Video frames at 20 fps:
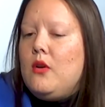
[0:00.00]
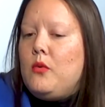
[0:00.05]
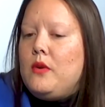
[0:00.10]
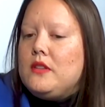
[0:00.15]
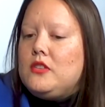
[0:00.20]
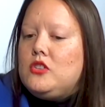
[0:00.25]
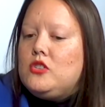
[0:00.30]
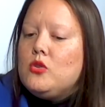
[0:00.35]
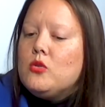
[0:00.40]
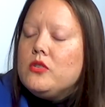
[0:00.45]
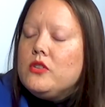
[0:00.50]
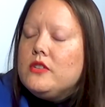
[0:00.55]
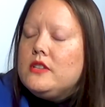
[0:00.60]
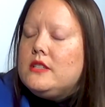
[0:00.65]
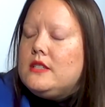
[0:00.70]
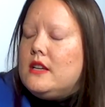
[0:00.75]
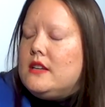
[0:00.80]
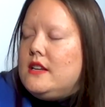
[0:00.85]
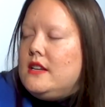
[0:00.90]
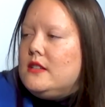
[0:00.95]
with shorter
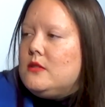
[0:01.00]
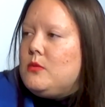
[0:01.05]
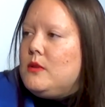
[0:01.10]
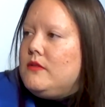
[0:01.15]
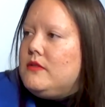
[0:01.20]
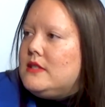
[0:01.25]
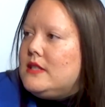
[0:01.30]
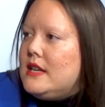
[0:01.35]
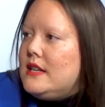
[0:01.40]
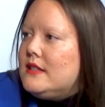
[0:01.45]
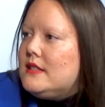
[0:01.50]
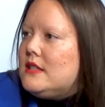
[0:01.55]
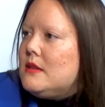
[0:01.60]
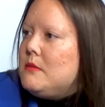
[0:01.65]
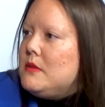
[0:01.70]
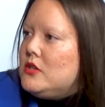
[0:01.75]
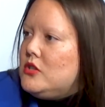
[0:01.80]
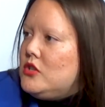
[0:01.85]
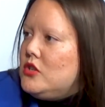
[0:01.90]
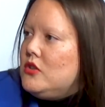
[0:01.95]
studies, we've seen some
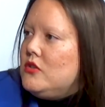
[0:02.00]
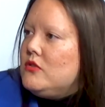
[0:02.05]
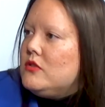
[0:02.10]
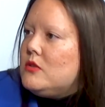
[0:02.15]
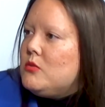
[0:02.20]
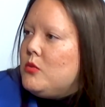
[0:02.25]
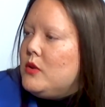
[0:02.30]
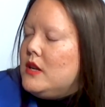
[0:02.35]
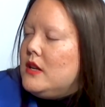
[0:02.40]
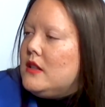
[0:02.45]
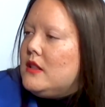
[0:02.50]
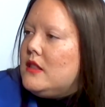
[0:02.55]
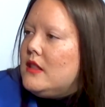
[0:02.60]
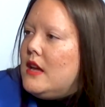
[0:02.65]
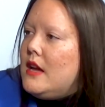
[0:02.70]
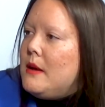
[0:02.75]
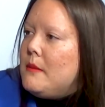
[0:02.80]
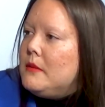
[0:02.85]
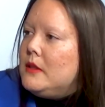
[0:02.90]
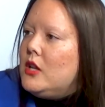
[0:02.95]
issues with
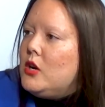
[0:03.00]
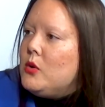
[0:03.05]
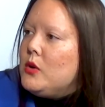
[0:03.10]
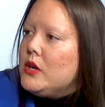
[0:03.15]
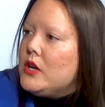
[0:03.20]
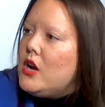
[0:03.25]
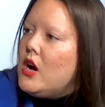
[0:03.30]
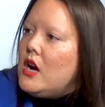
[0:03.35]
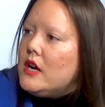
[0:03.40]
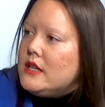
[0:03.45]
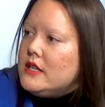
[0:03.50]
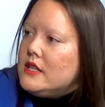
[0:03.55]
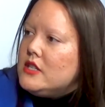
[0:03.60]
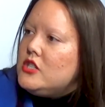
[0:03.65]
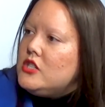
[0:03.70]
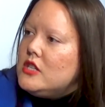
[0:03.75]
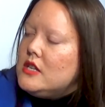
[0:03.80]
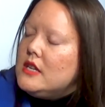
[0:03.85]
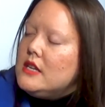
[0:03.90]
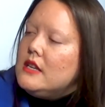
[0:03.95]
lower
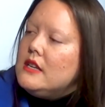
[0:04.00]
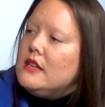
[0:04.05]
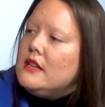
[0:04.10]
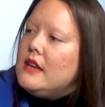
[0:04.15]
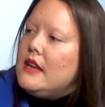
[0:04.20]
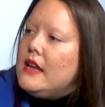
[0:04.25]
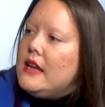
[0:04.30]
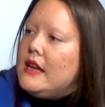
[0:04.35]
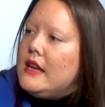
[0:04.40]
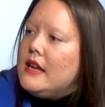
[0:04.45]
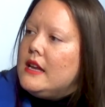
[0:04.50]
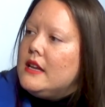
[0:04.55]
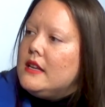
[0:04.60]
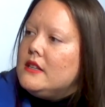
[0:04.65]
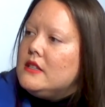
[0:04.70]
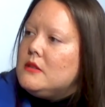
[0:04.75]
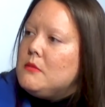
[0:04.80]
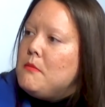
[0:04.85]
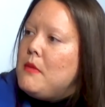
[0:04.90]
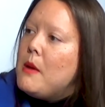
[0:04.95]
cognition
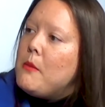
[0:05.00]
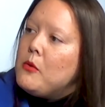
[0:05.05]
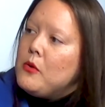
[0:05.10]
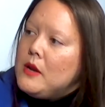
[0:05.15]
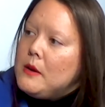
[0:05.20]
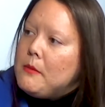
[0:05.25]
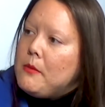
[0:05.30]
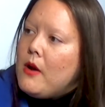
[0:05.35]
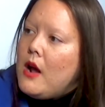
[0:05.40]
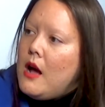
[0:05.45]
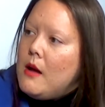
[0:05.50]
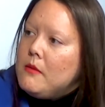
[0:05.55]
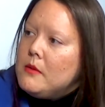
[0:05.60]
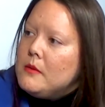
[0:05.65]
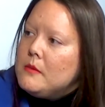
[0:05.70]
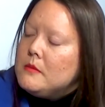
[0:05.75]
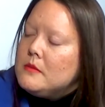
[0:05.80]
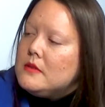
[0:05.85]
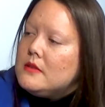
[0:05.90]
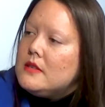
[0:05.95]
and memory
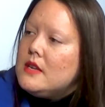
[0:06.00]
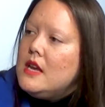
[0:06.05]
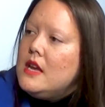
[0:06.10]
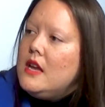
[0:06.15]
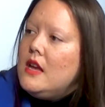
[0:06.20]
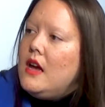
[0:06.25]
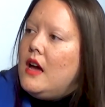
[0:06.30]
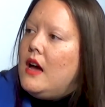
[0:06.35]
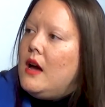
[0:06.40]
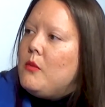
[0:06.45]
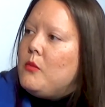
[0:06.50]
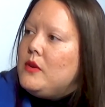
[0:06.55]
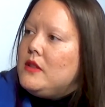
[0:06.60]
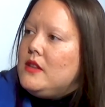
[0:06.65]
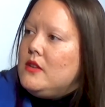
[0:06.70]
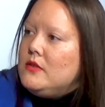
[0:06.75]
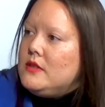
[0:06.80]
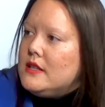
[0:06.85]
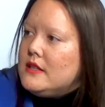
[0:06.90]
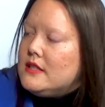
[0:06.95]
problems with
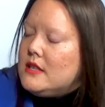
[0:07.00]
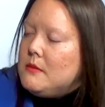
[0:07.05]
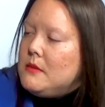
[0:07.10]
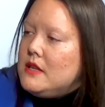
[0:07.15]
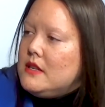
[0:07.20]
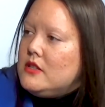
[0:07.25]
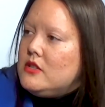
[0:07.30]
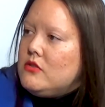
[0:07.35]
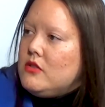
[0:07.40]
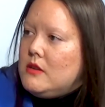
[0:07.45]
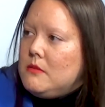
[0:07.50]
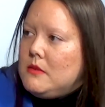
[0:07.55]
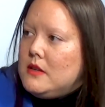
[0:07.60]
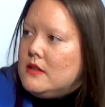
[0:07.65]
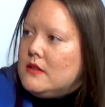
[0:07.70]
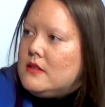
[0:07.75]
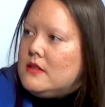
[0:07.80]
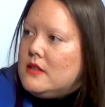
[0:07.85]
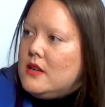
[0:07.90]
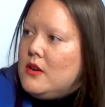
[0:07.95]
using some of these
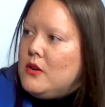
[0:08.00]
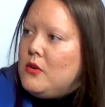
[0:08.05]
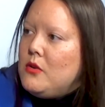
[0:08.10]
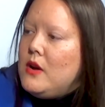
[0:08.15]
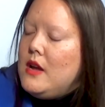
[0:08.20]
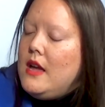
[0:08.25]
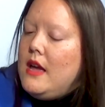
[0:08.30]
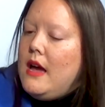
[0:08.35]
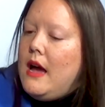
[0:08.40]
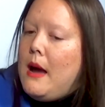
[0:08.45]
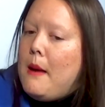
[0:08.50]
treatments. So,